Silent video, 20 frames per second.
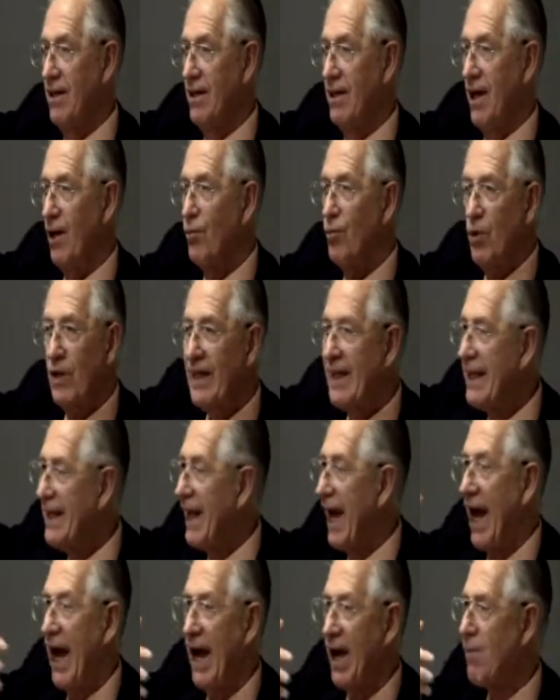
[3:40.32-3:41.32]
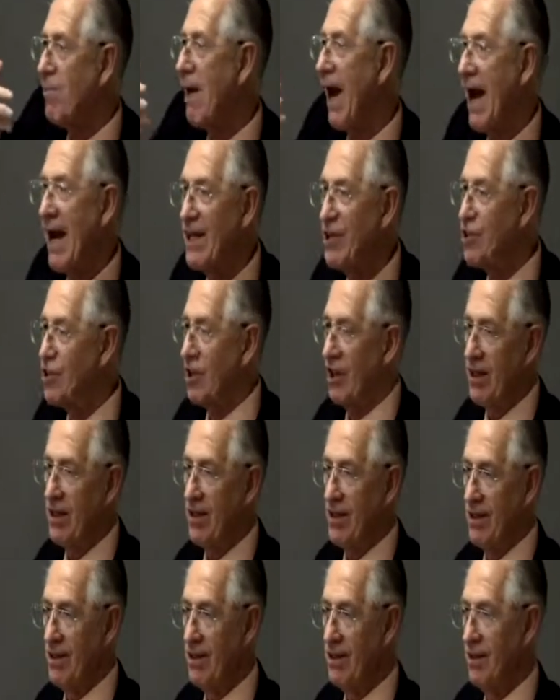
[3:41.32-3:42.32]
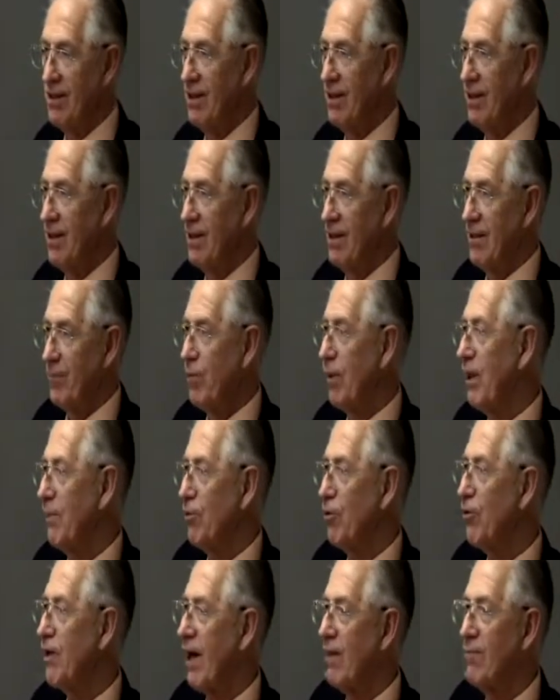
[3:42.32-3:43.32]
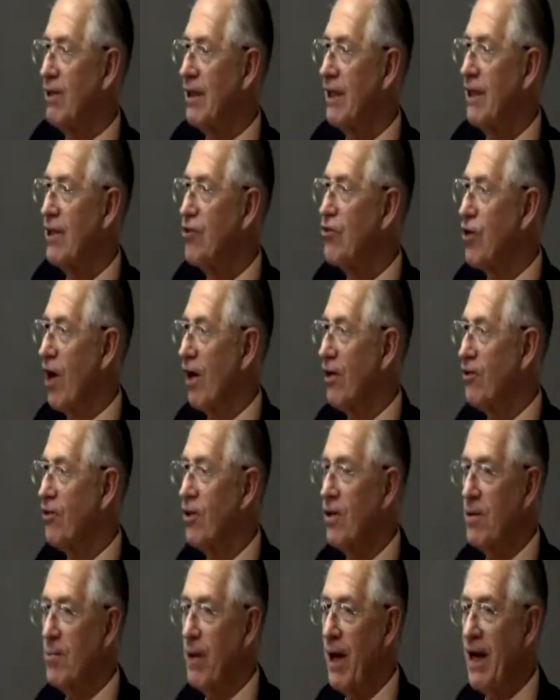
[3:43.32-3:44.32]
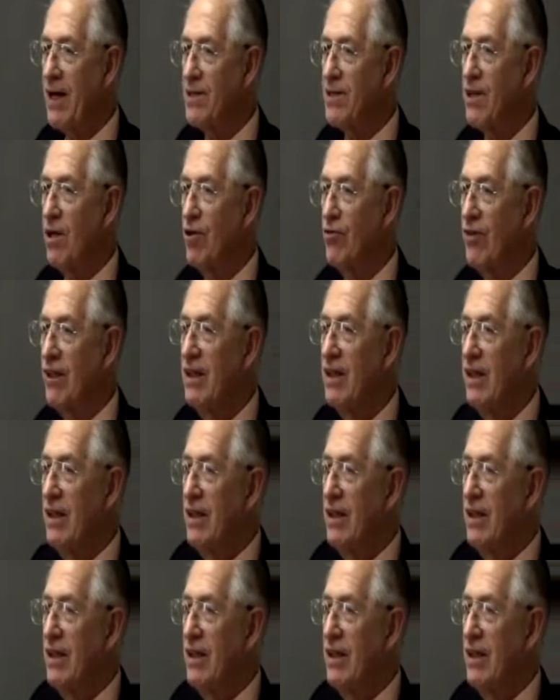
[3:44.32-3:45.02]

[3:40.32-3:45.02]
And we can not imagine people coming in drunk to the Passover.